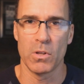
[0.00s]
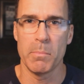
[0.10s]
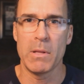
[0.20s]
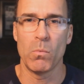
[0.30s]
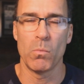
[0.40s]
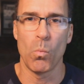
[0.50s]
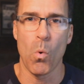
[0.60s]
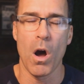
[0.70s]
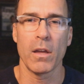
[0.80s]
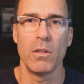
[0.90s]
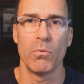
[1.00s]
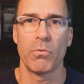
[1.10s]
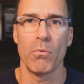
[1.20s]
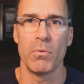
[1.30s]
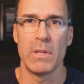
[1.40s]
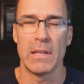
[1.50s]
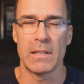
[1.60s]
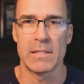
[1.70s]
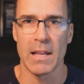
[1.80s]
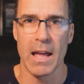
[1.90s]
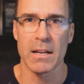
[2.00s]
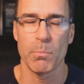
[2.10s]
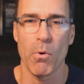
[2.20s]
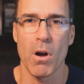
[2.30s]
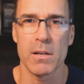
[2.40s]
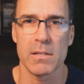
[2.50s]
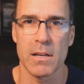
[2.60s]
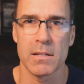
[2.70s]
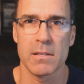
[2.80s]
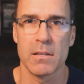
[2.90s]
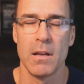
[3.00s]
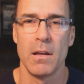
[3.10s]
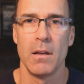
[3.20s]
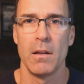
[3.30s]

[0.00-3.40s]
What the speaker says: So let me walk you through the exact process